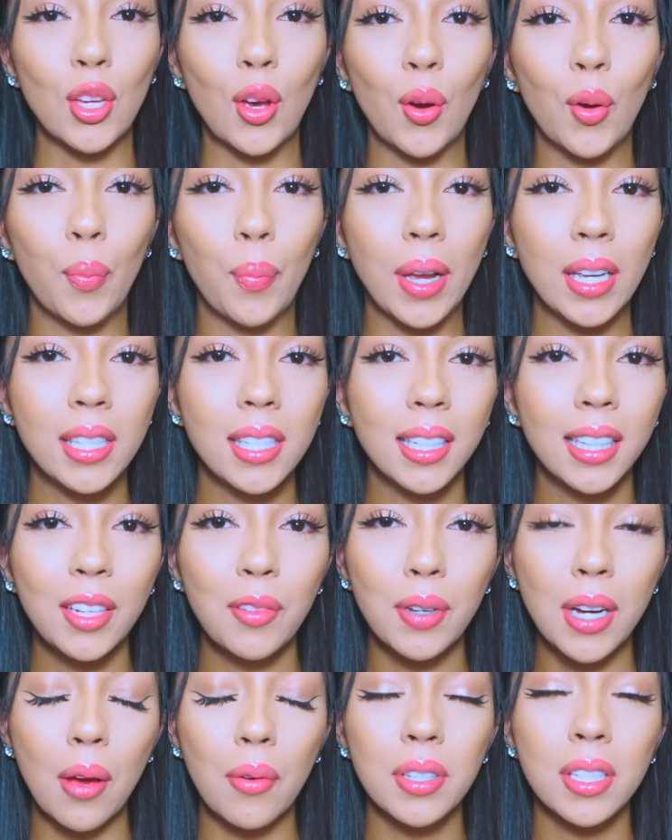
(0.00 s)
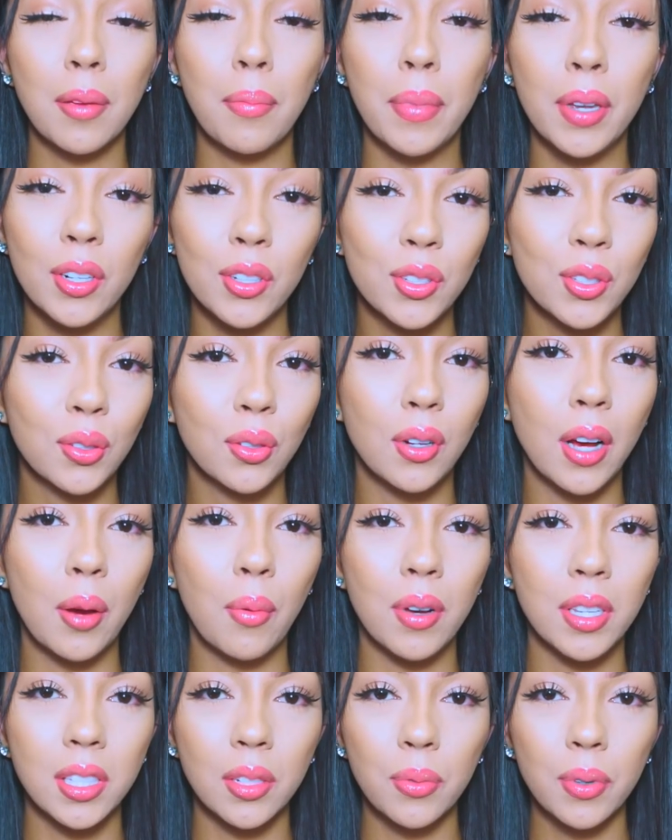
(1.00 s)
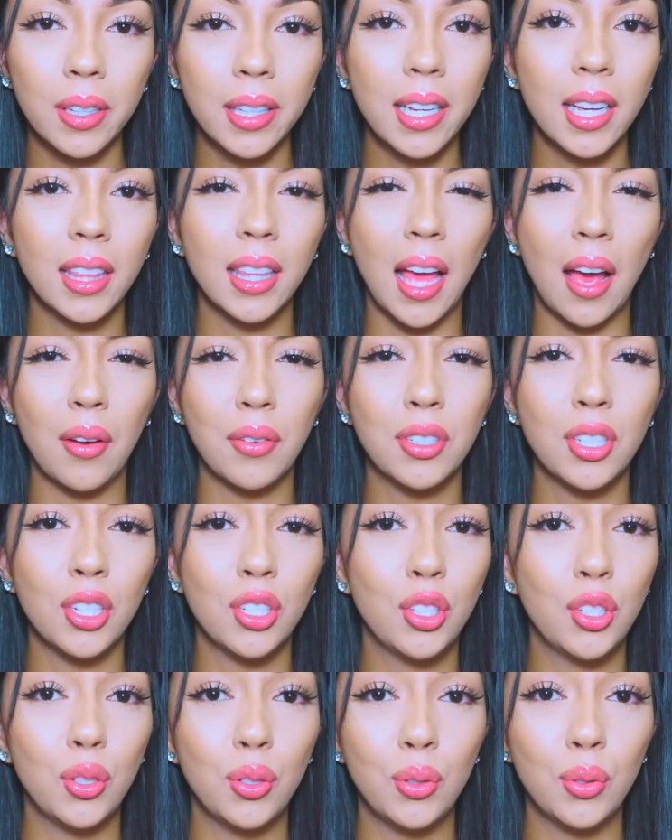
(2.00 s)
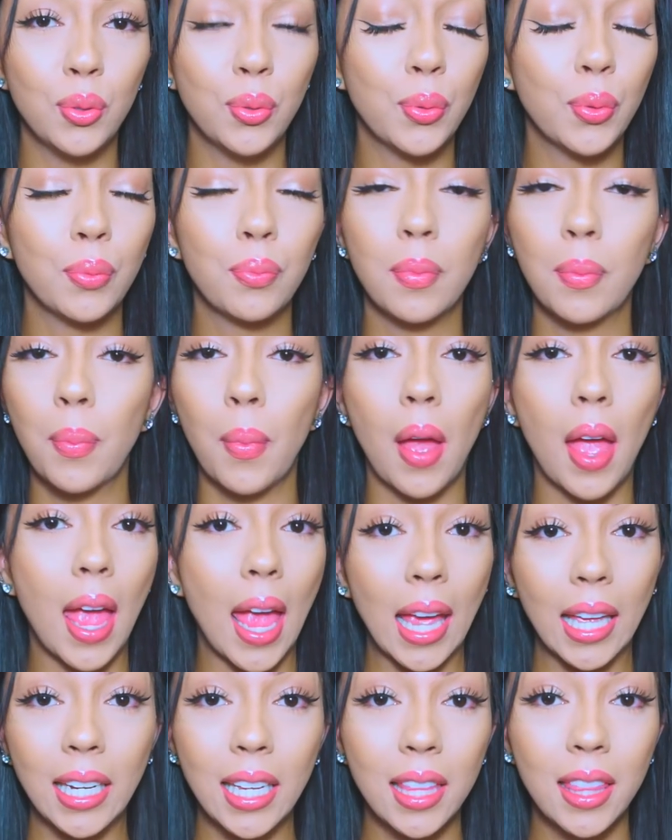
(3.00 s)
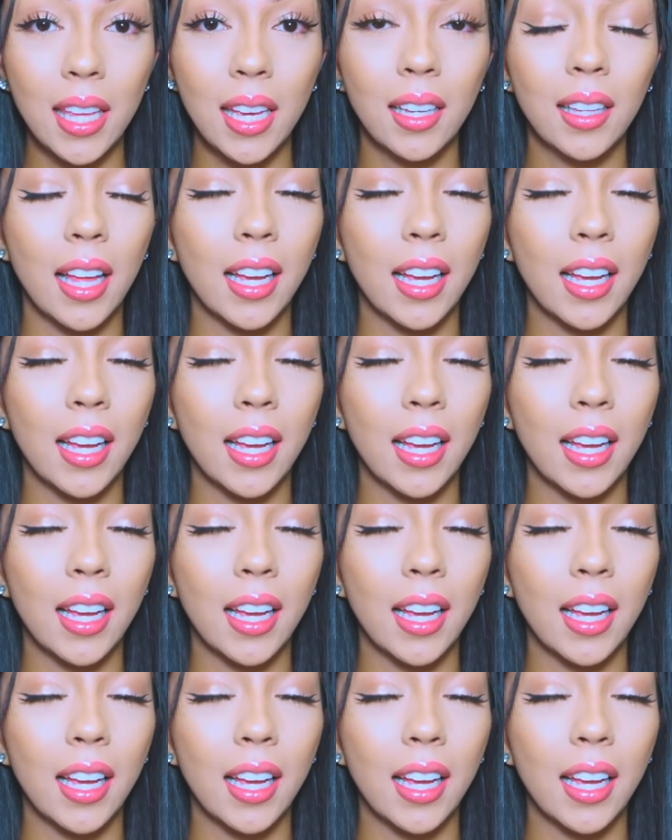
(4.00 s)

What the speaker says: So basically when I was in middle school, I wasn't really allowed to do anything.